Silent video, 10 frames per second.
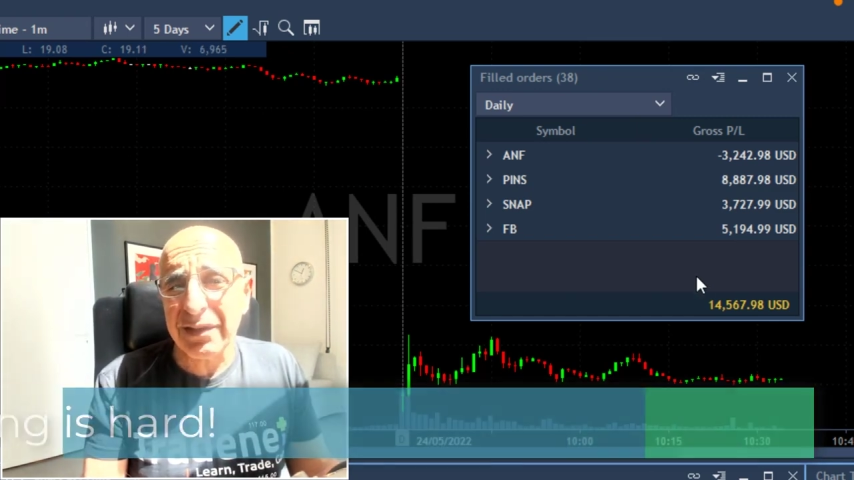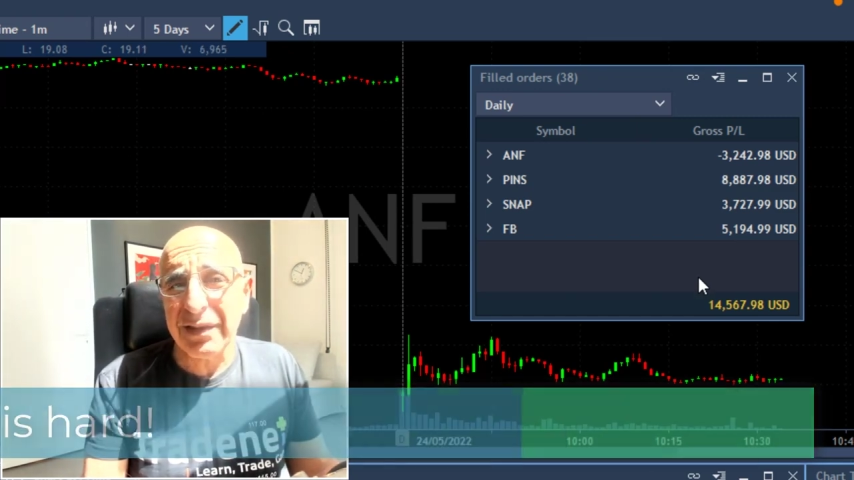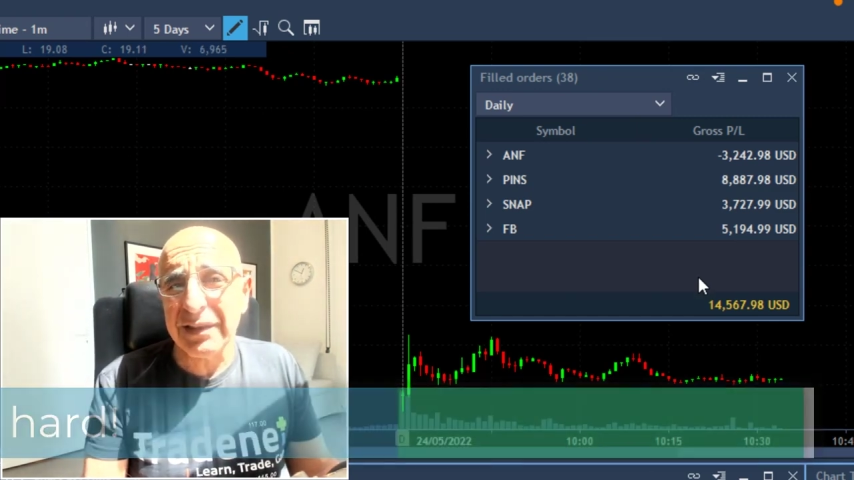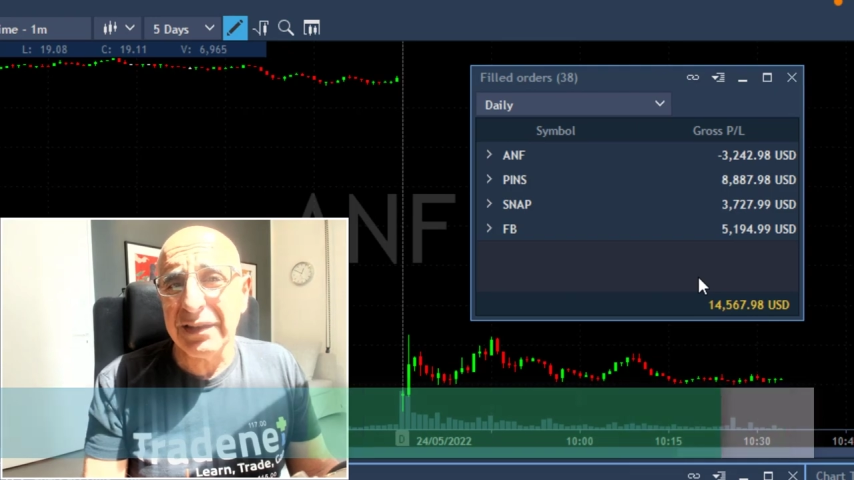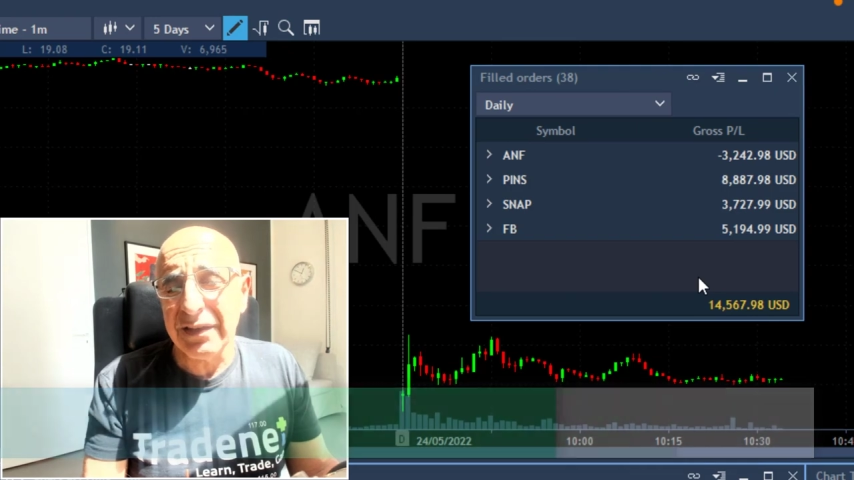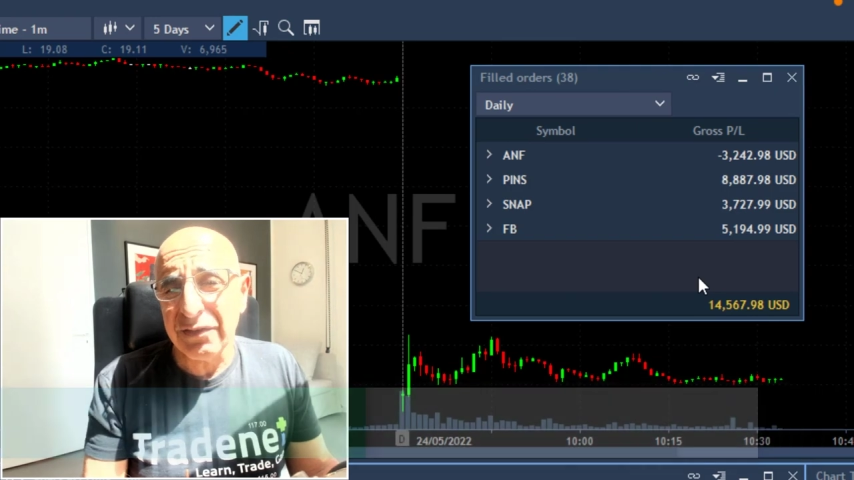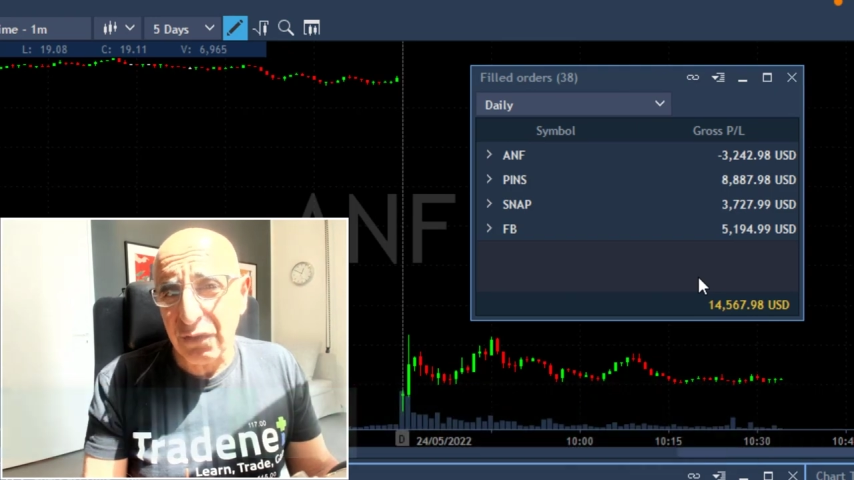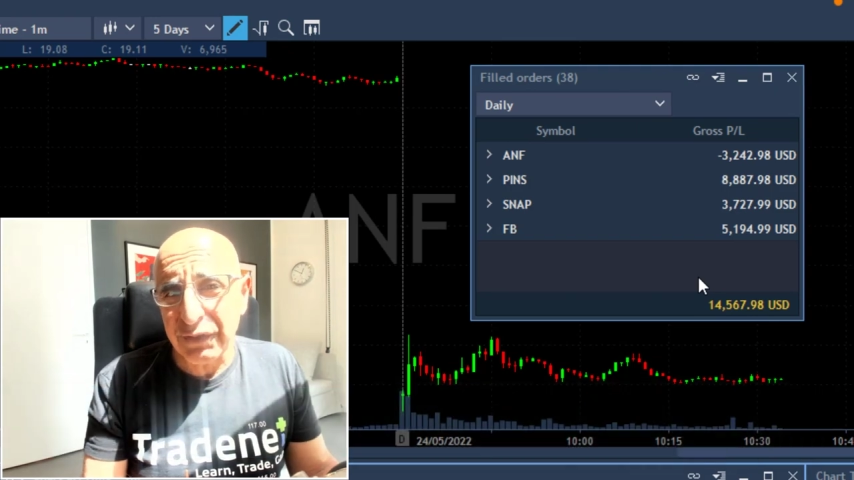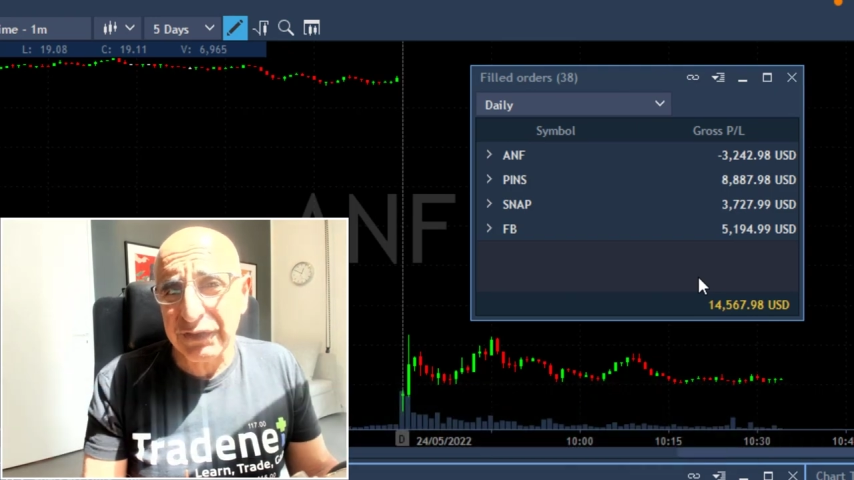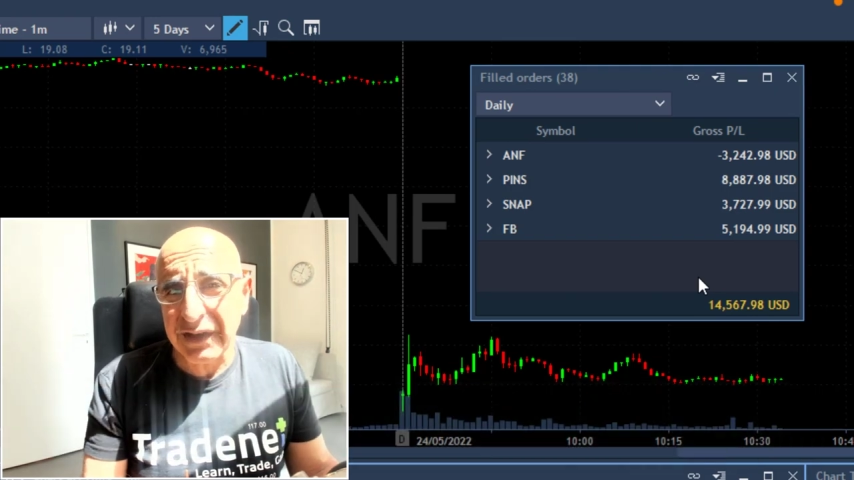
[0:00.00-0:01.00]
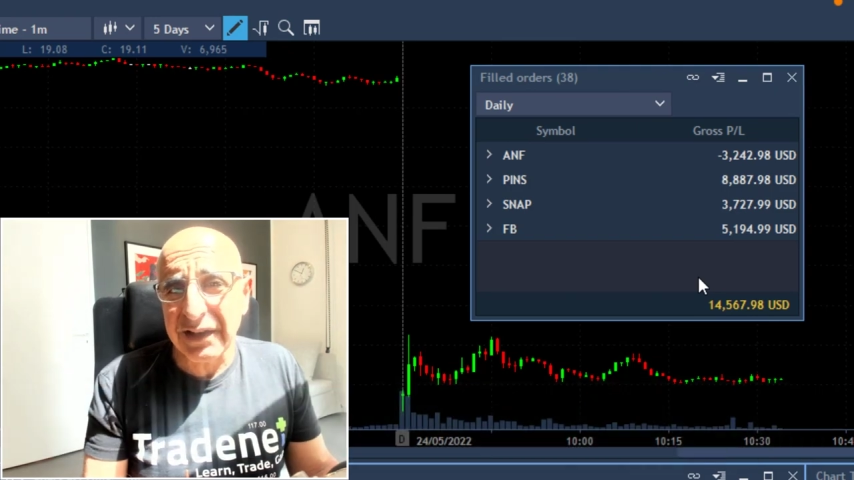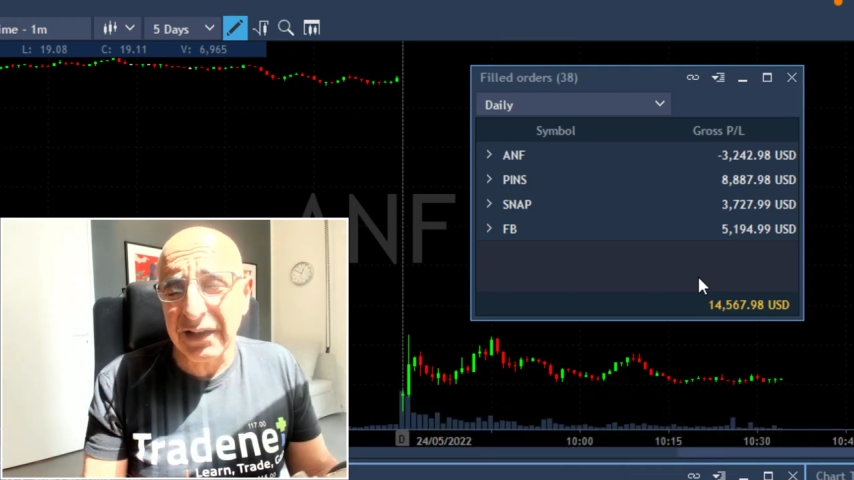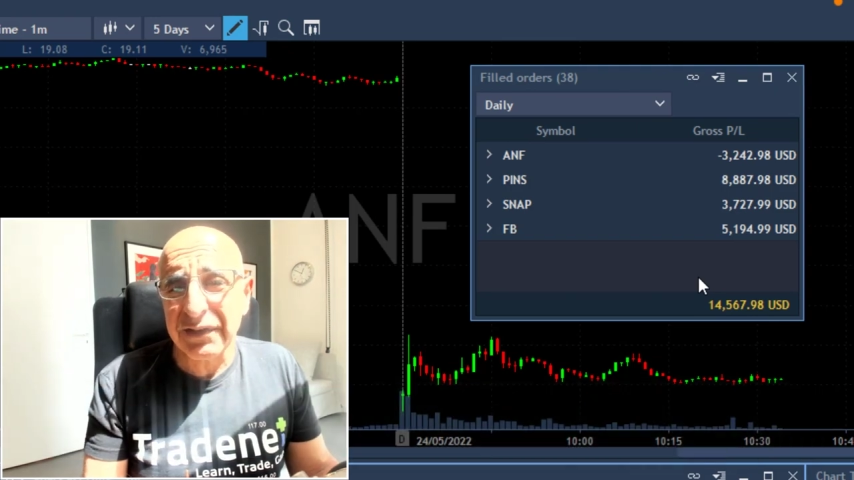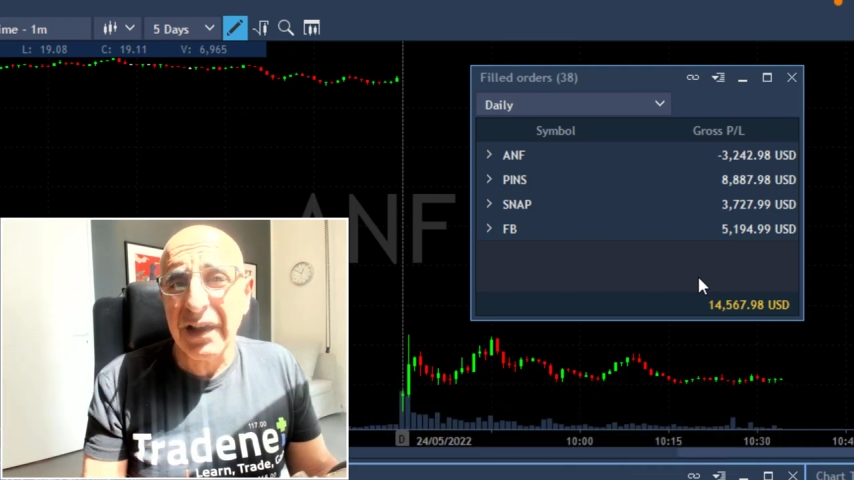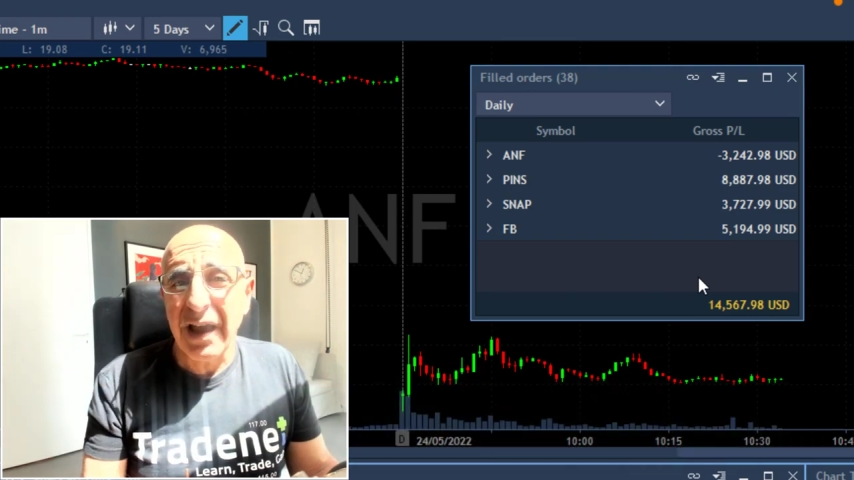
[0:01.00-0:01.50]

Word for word: than novice traders.